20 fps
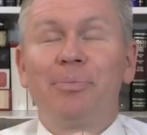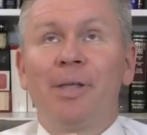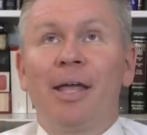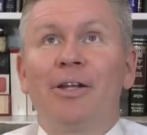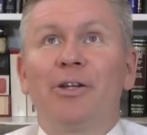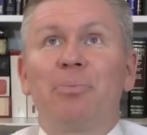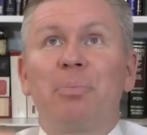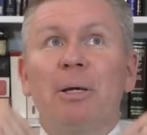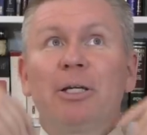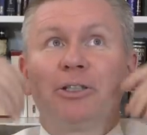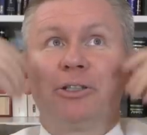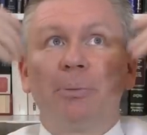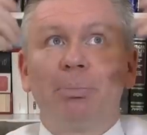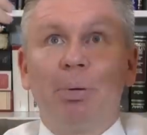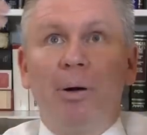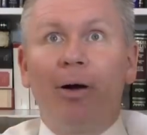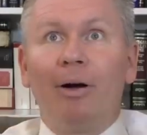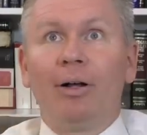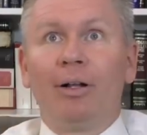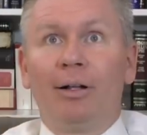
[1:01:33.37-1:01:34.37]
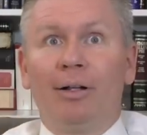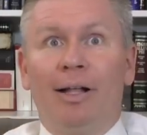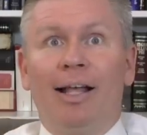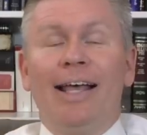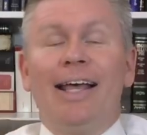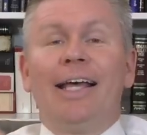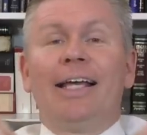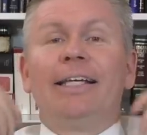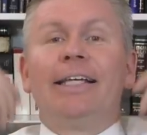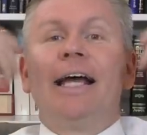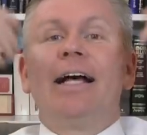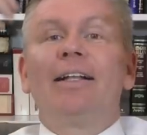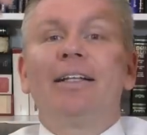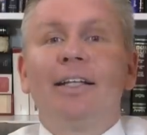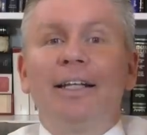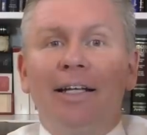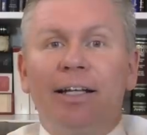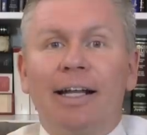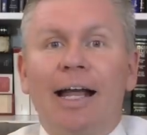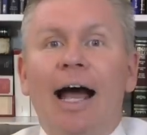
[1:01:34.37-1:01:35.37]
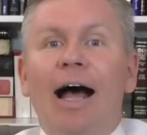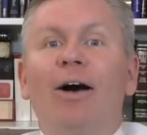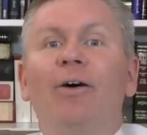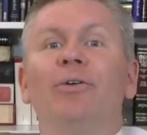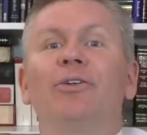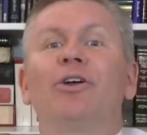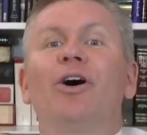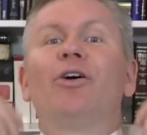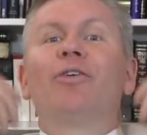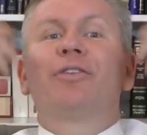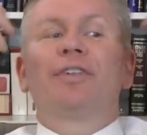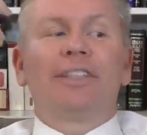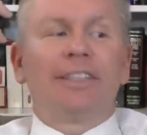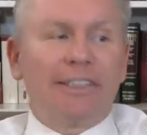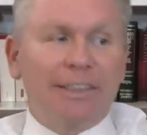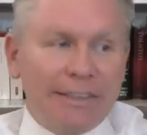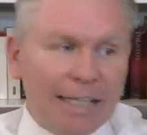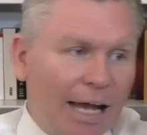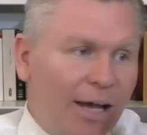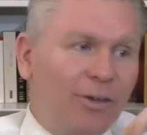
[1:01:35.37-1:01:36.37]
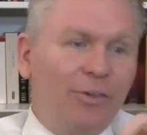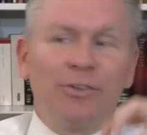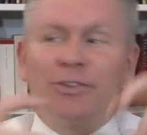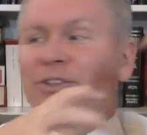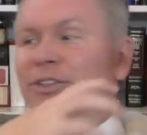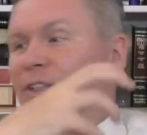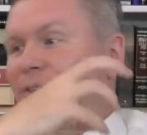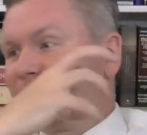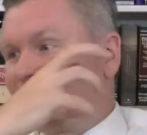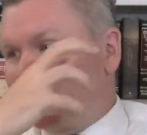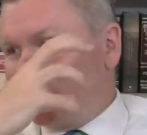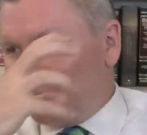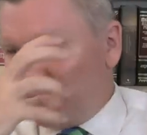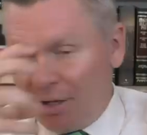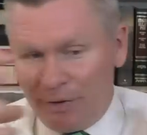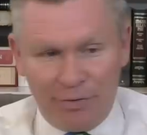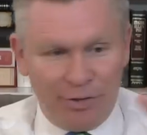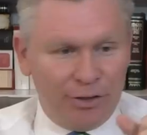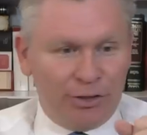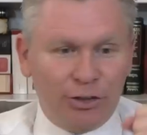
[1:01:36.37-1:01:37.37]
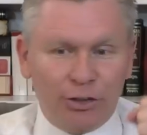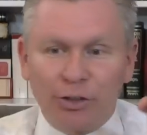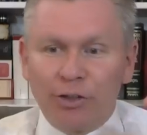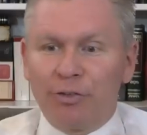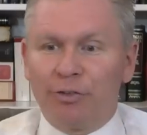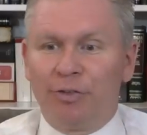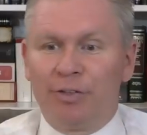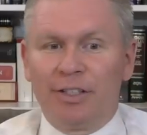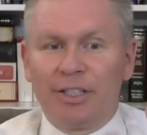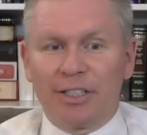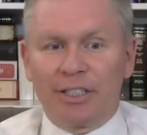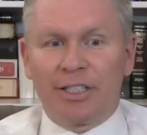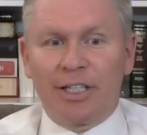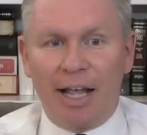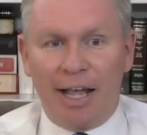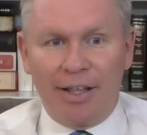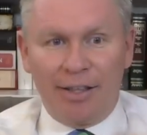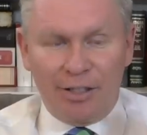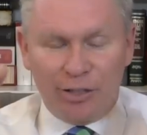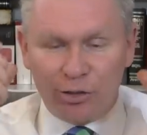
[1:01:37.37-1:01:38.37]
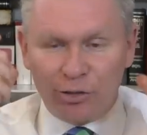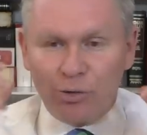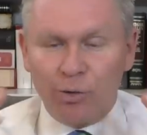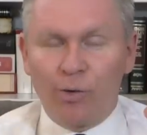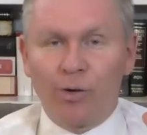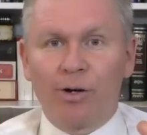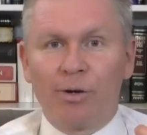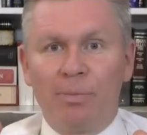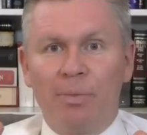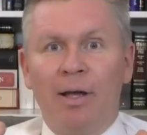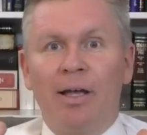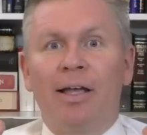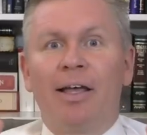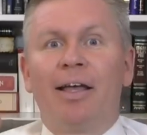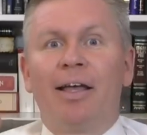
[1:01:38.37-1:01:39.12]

And you picture Paul yelling out over the sounds of the, of the surf and the, and the storm,